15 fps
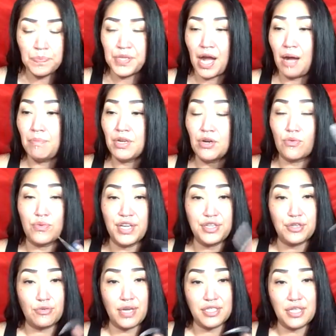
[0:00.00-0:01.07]
I'm going to
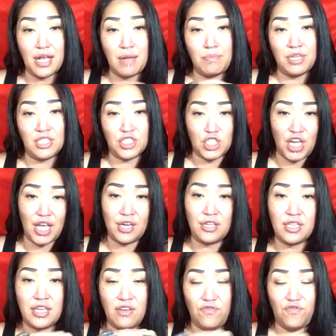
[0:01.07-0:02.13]
redirect it. I'm going to
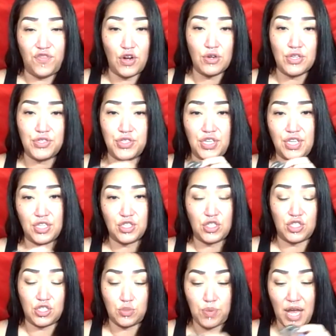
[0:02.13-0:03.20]
channel it and focus it into
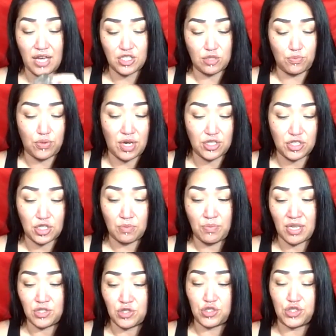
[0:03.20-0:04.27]
this passion project of
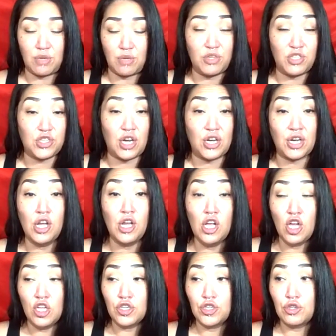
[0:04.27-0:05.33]
mine. So somebody started
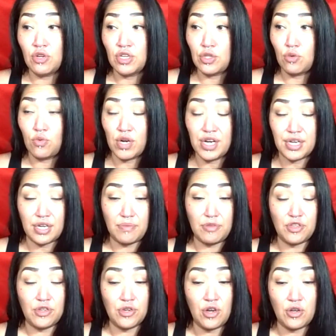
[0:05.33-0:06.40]
doing the work,
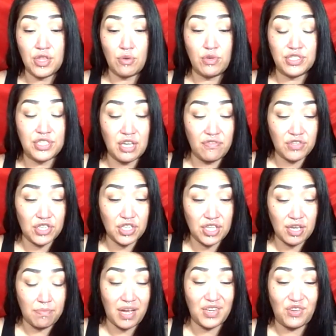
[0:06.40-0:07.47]
that was given to
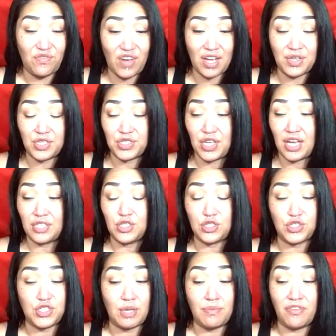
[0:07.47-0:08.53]
them by divine design. So
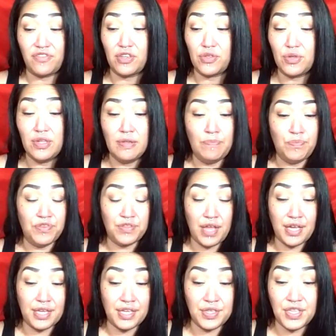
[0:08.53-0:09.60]
some of you,
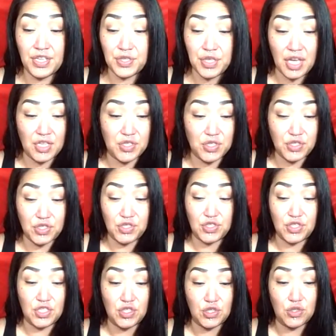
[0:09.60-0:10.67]
like in this case, this
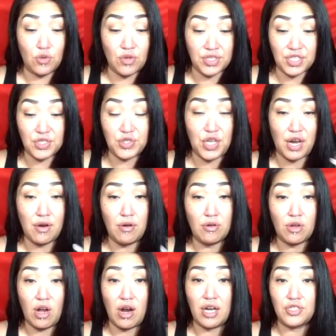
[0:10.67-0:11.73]
is doing these tarot
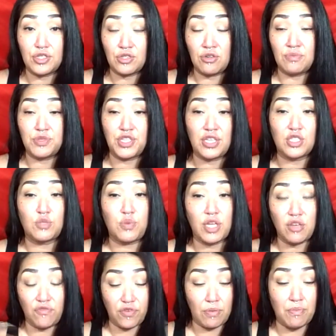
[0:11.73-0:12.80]
cards, what I'm saying,
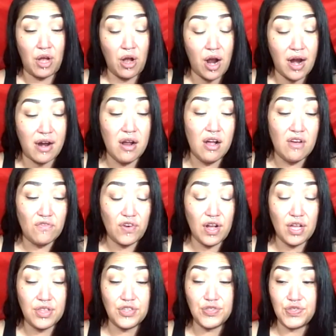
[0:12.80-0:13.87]
speaking from my heart. For
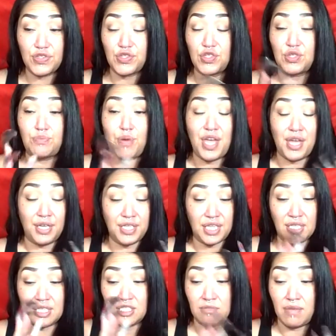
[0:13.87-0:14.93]
others, this is
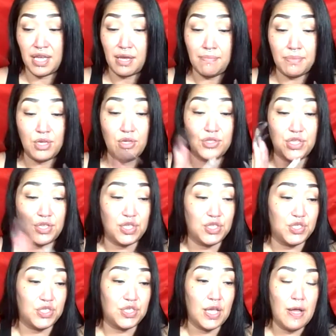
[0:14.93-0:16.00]
painting, this is making music,
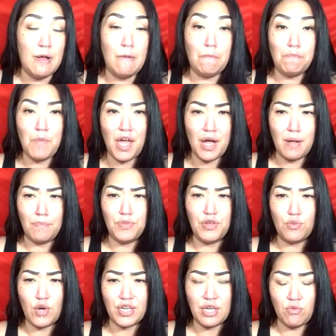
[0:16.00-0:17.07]
this is
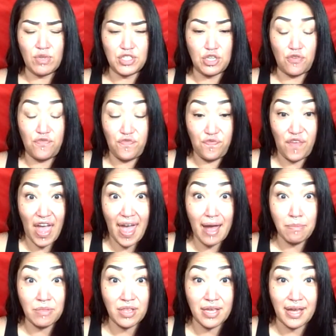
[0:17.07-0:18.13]
working with your
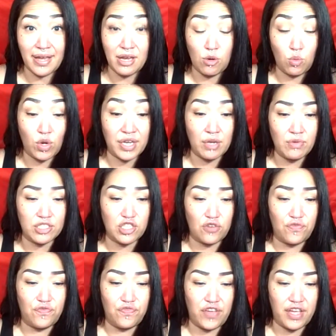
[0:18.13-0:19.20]
family. I hear working with your
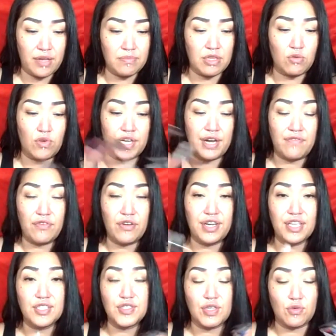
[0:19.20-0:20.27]
family, whatever it
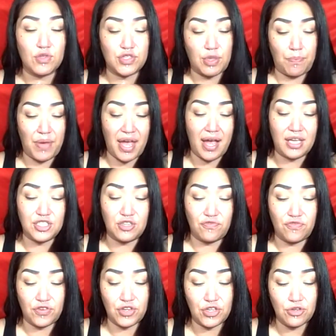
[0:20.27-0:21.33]
is, it was a passion
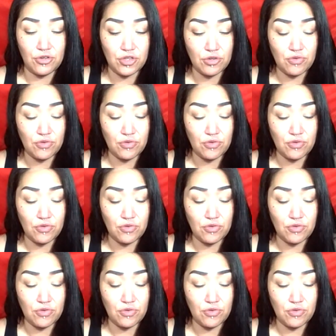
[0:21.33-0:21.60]
for you.